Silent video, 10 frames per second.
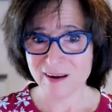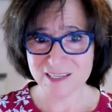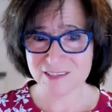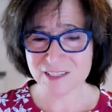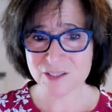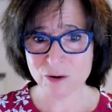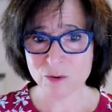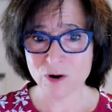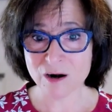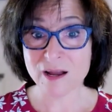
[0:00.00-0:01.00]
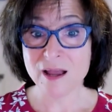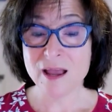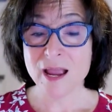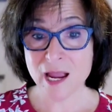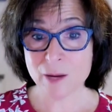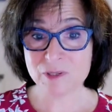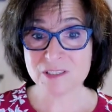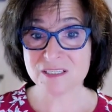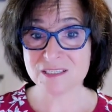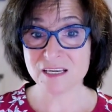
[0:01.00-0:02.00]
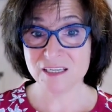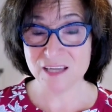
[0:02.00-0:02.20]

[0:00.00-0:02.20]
is this your work? Hamilton said